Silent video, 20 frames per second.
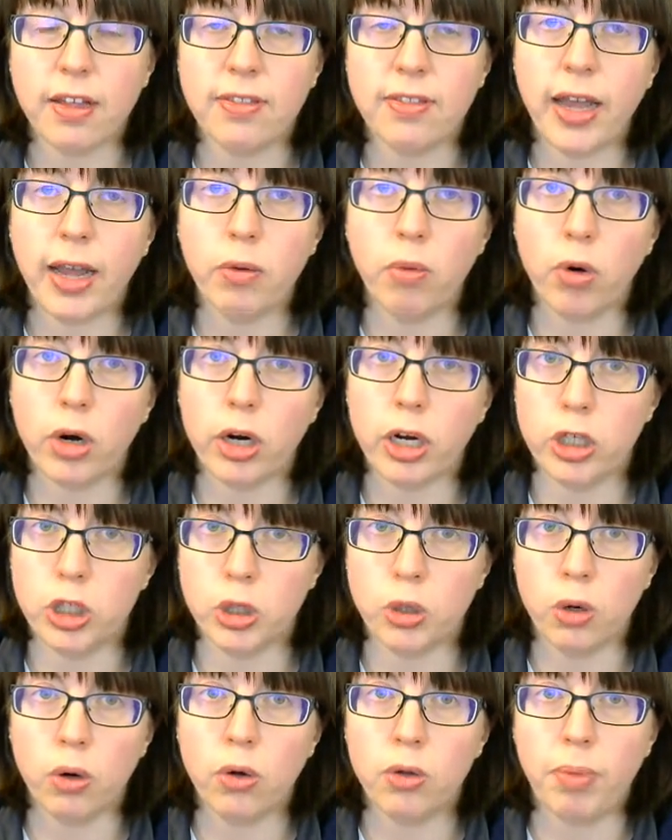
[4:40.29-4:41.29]
that they were
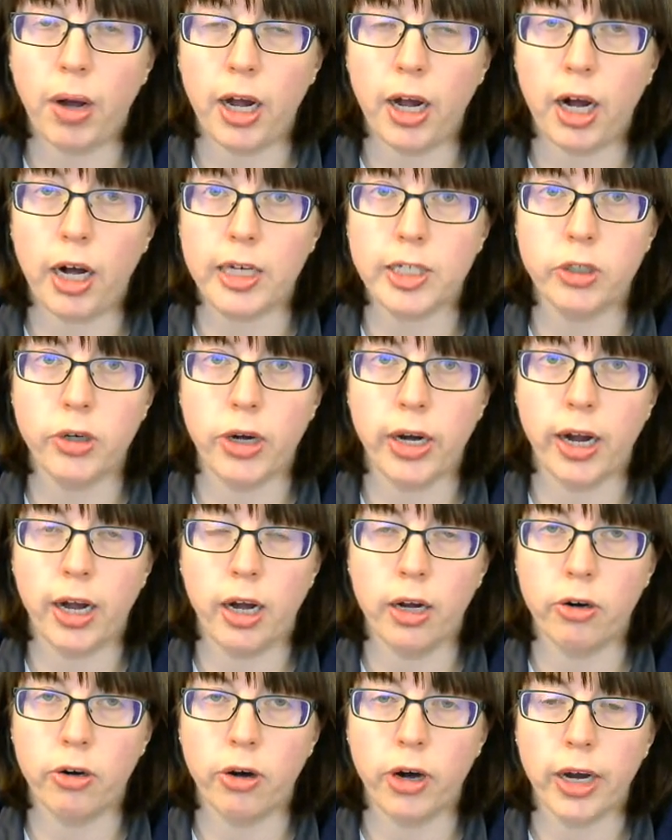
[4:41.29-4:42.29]
controlled by
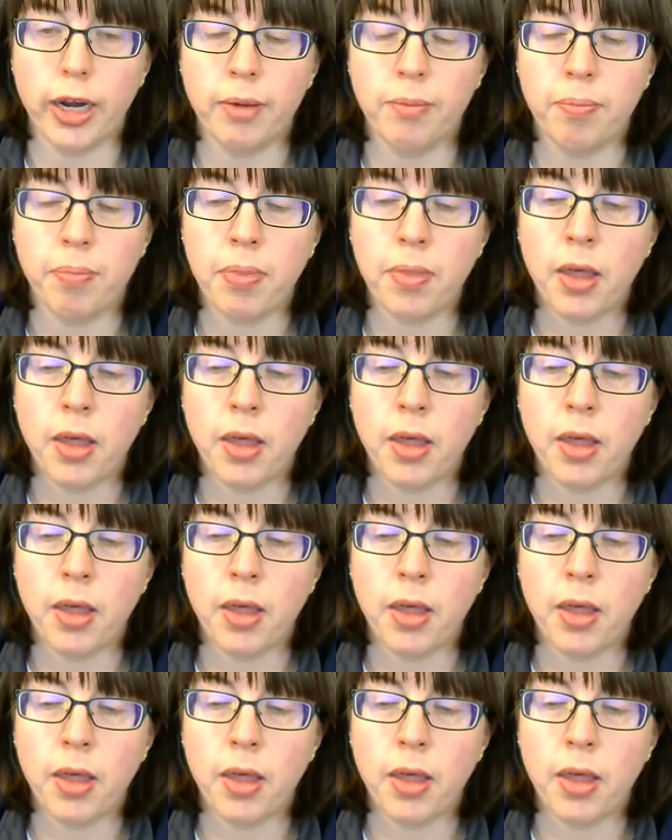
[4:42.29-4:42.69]
Austria-Hungary.